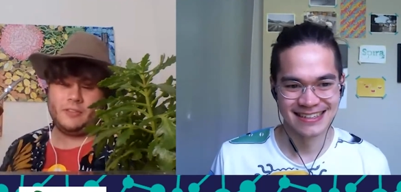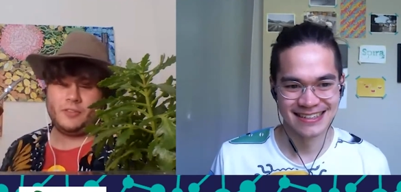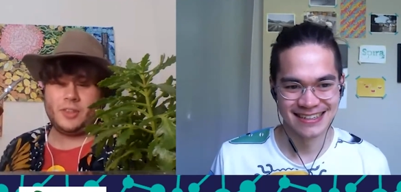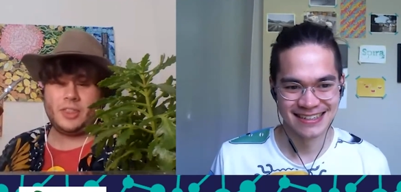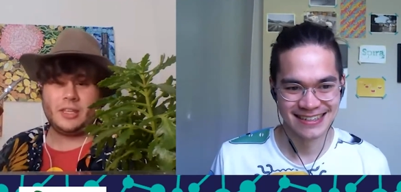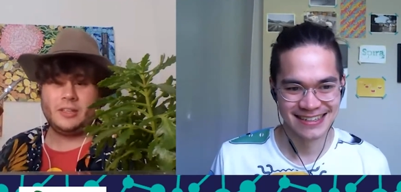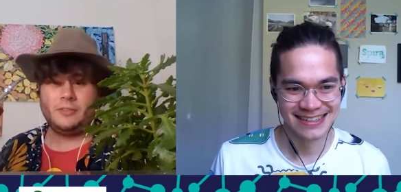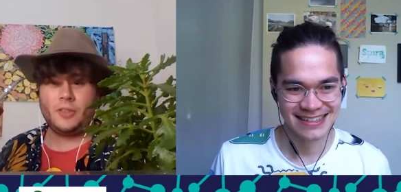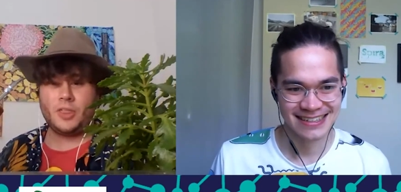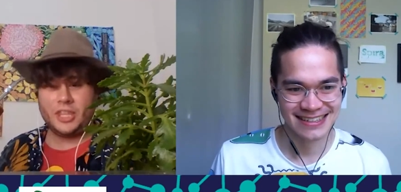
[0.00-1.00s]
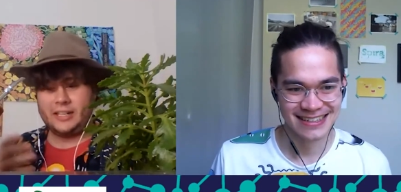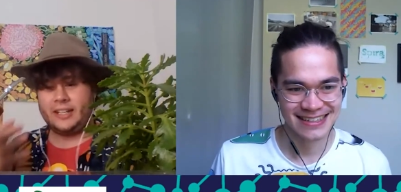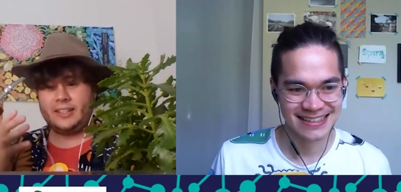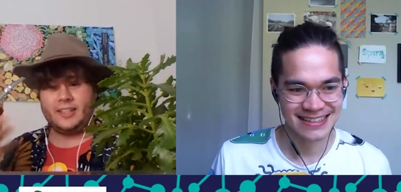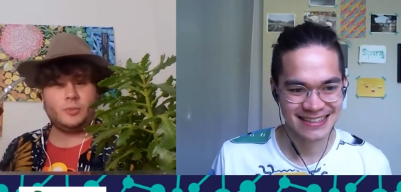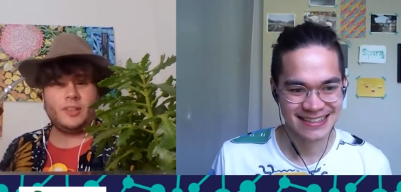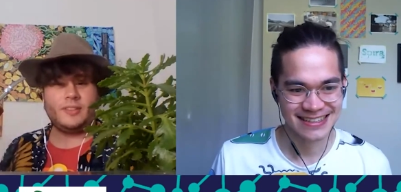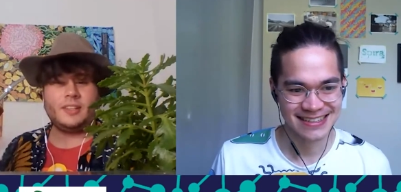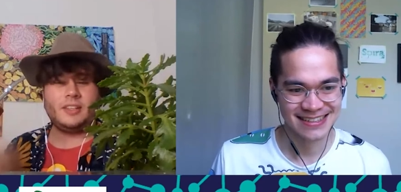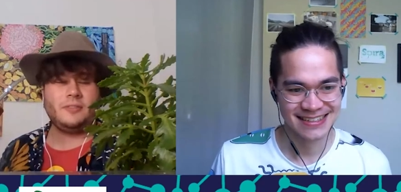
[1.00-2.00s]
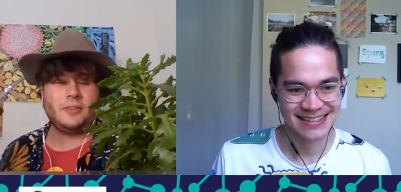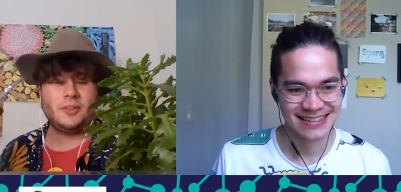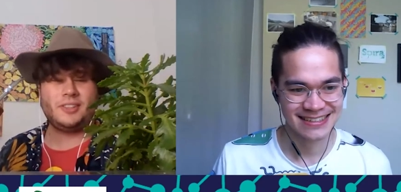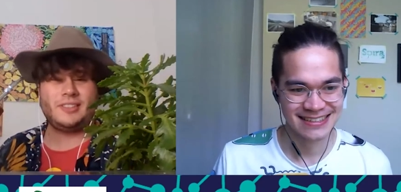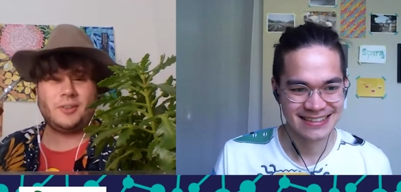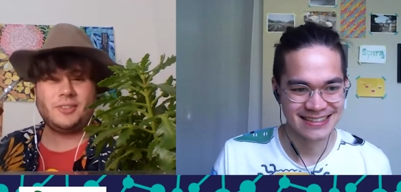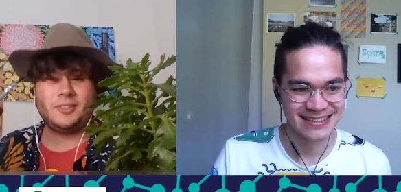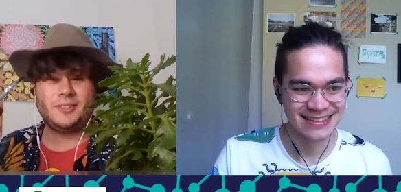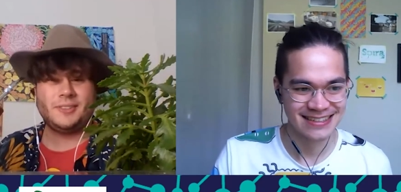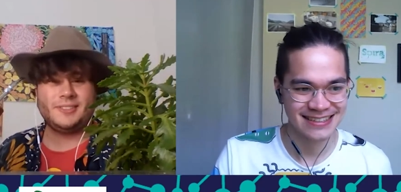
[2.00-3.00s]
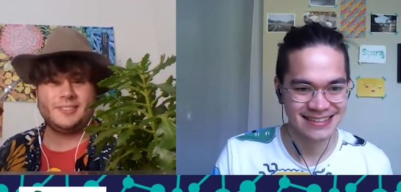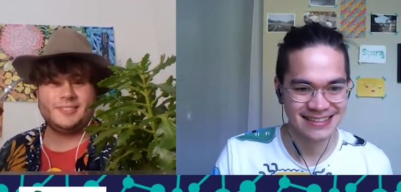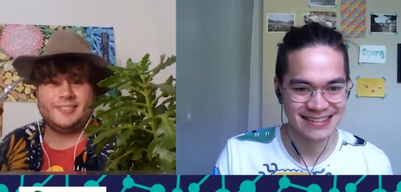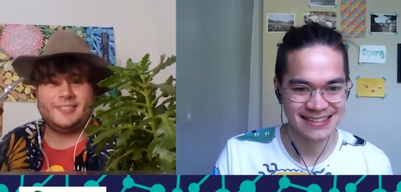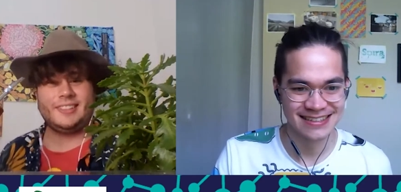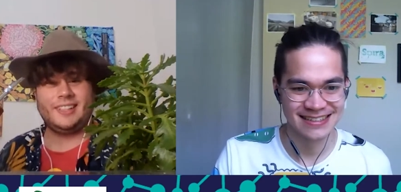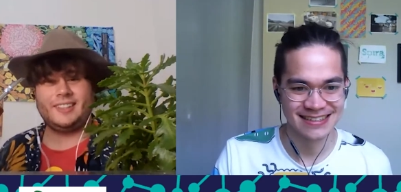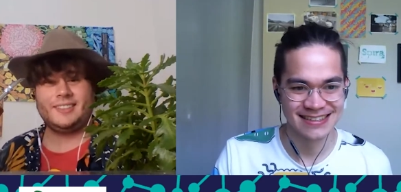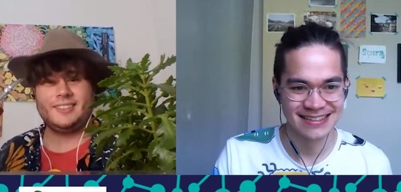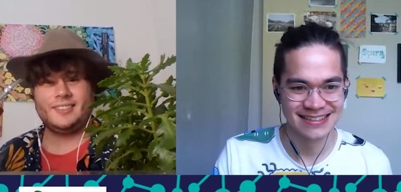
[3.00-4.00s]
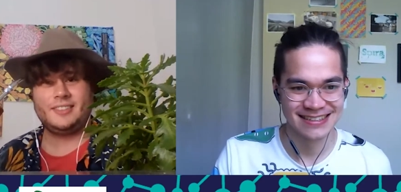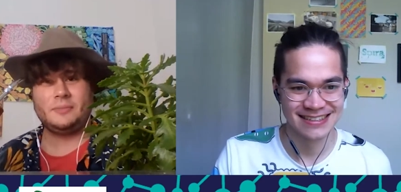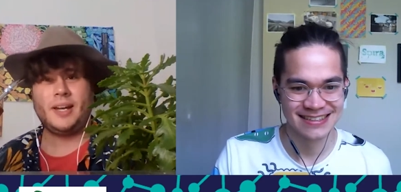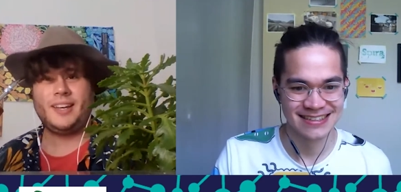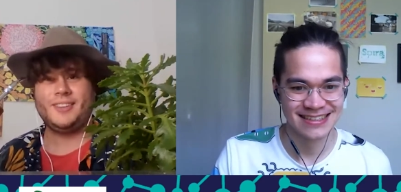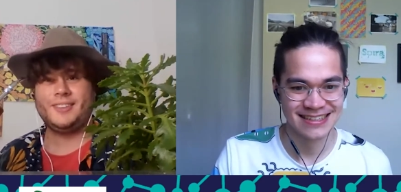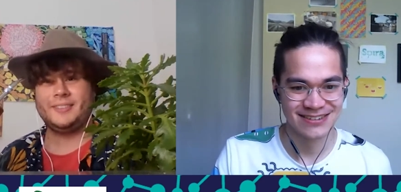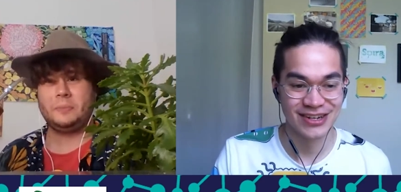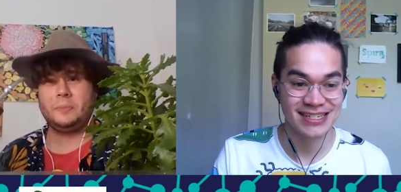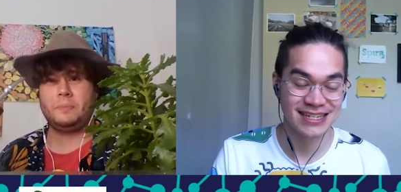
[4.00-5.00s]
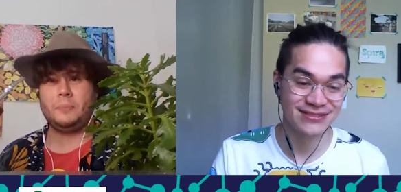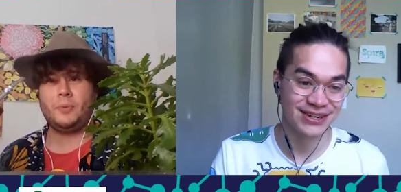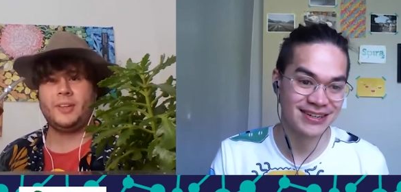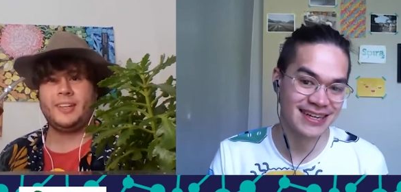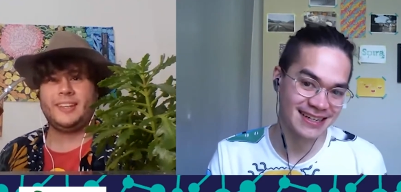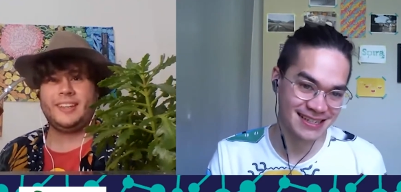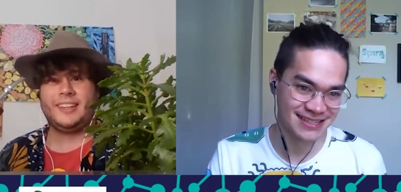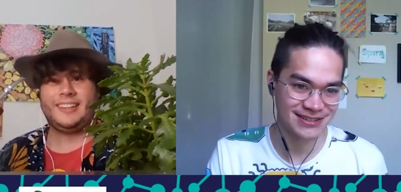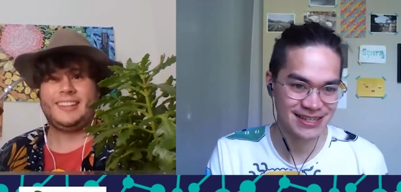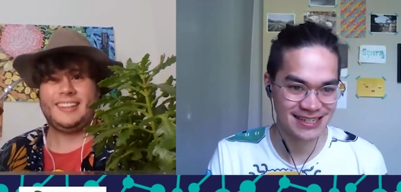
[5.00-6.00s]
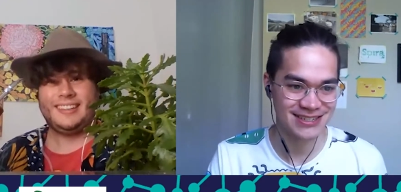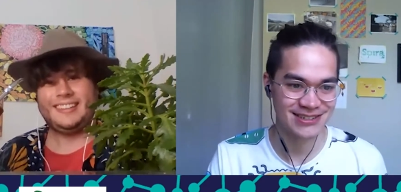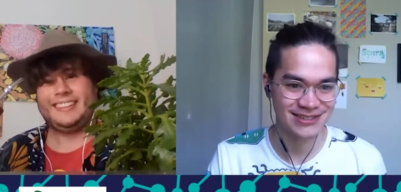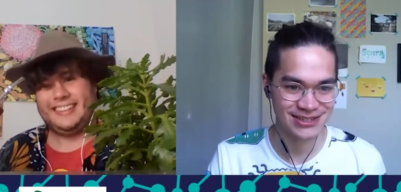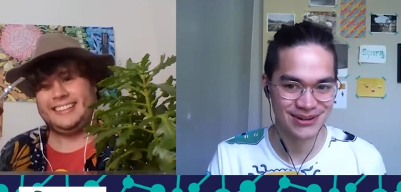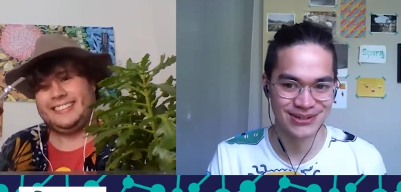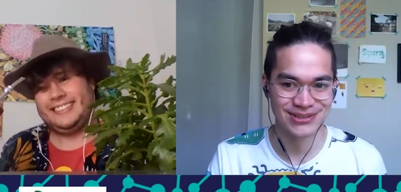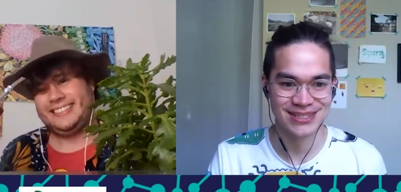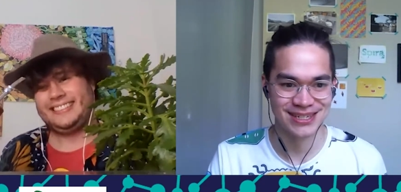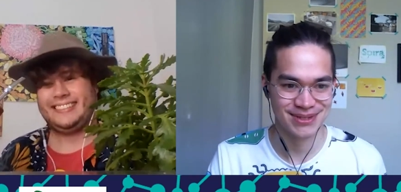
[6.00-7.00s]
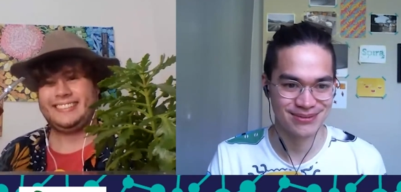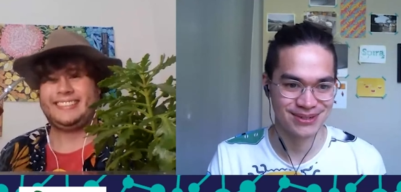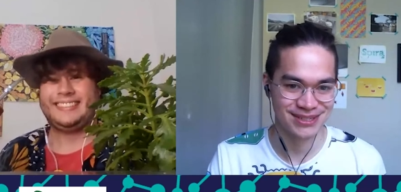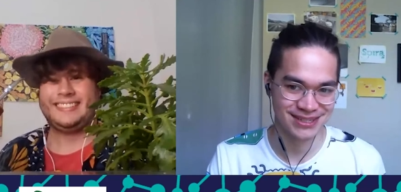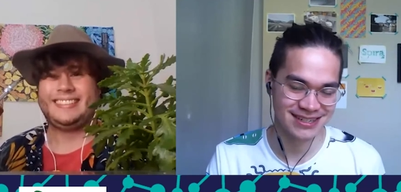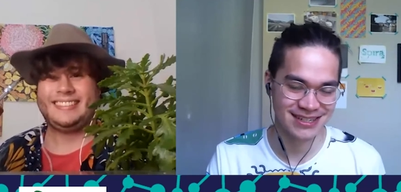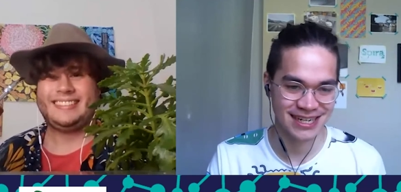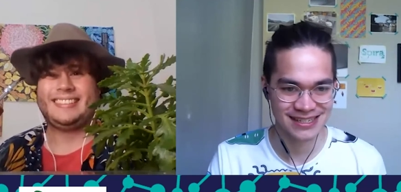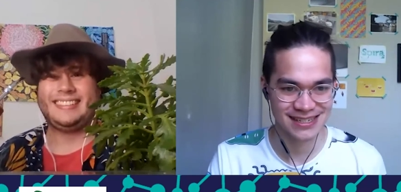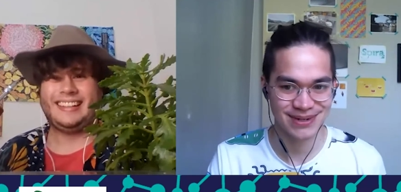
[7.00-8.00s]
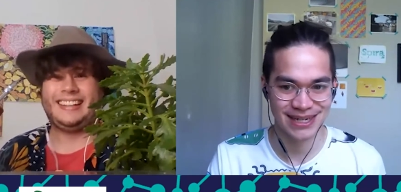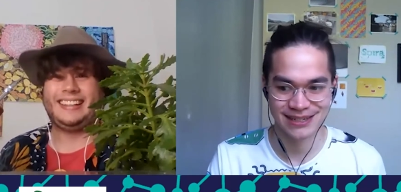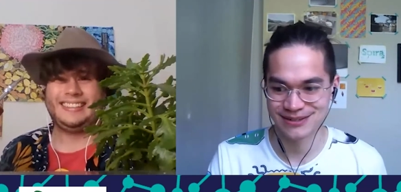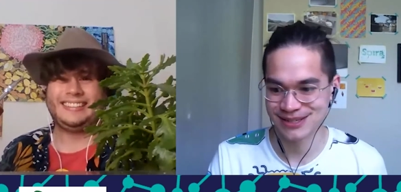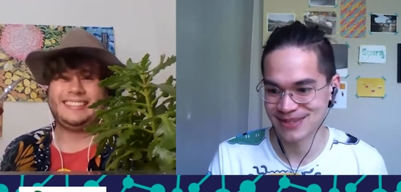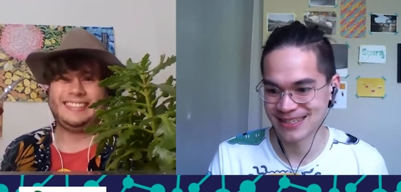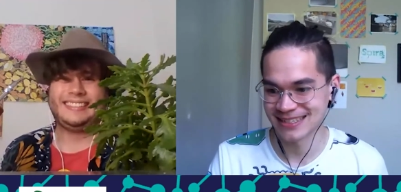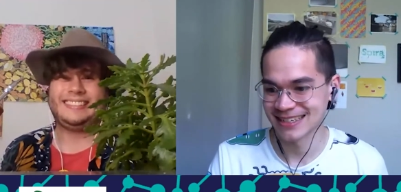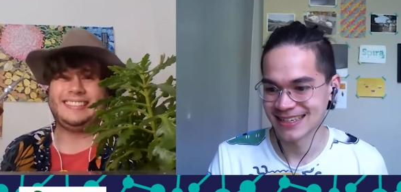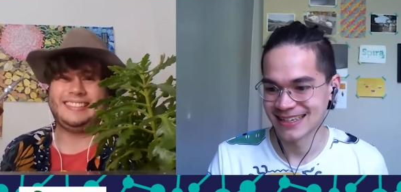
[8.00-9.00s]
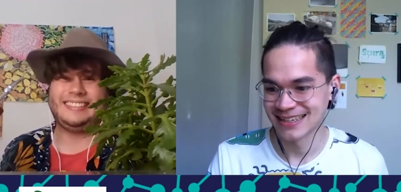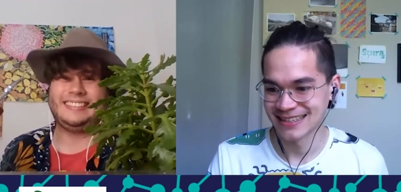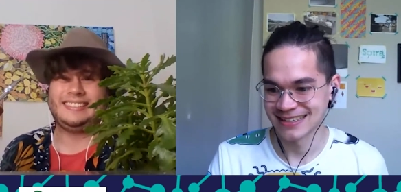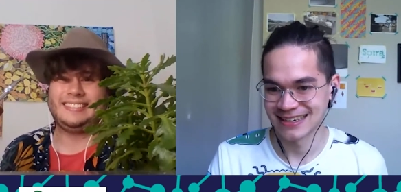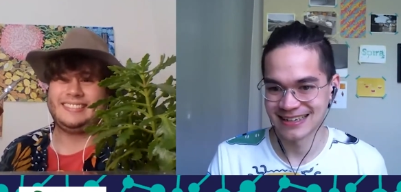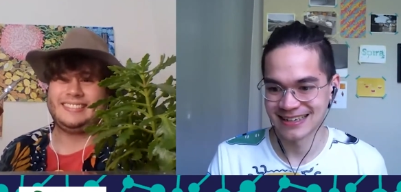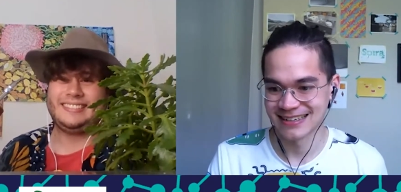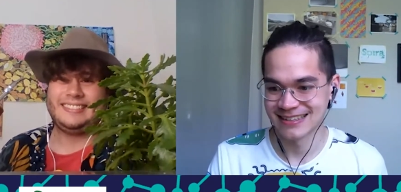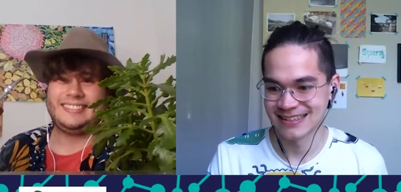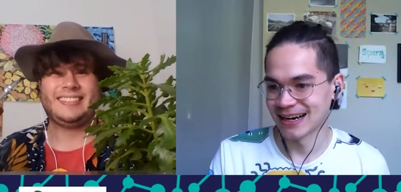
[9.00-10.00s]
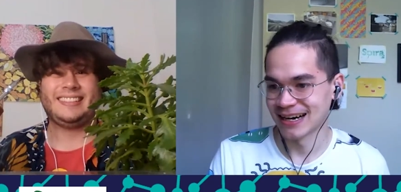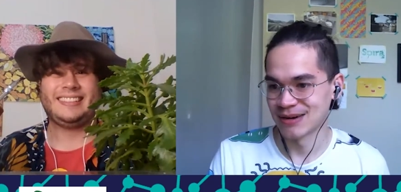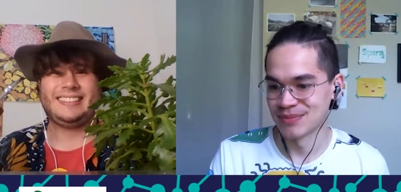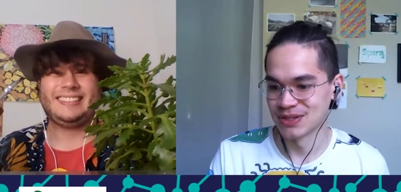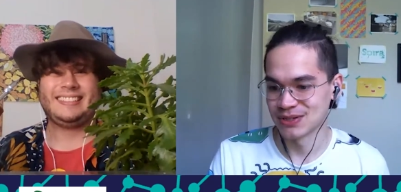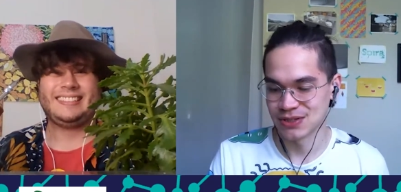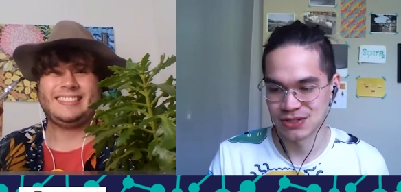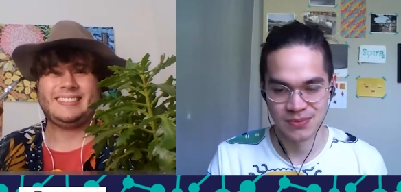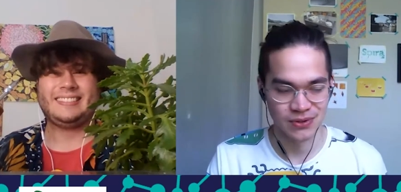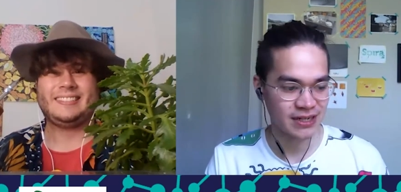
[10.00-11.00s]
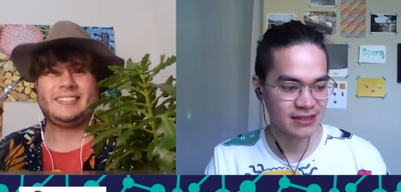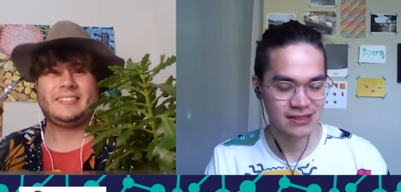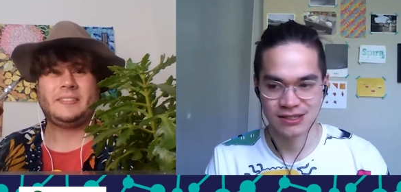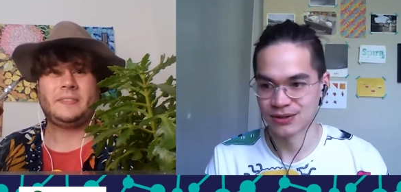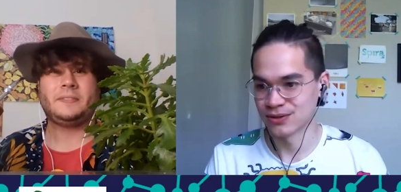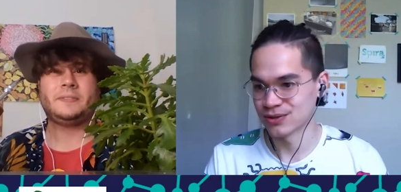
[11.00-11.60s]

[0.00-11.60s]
Speaker 1: if you if you think like this, Resident Evil is also symbiote. Resident Evil. Oh yeah, I guess
Speaker 2: so. Yeah, true, true. All these zombie ones are, are kind of symbiote yeah. something. Yeah, yeah. Um, but this is super great. So,